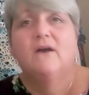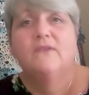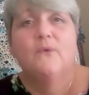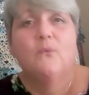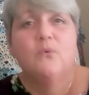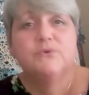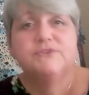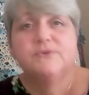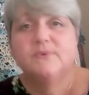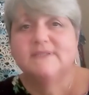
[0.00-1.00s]
the
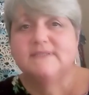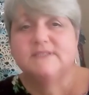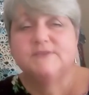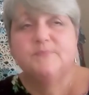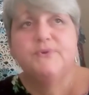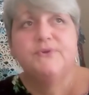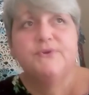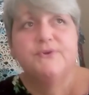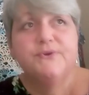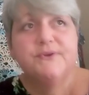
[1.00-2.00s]
water was this
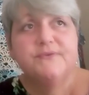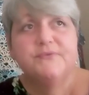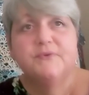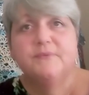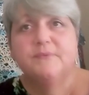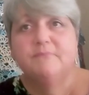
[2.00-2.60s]
beautiful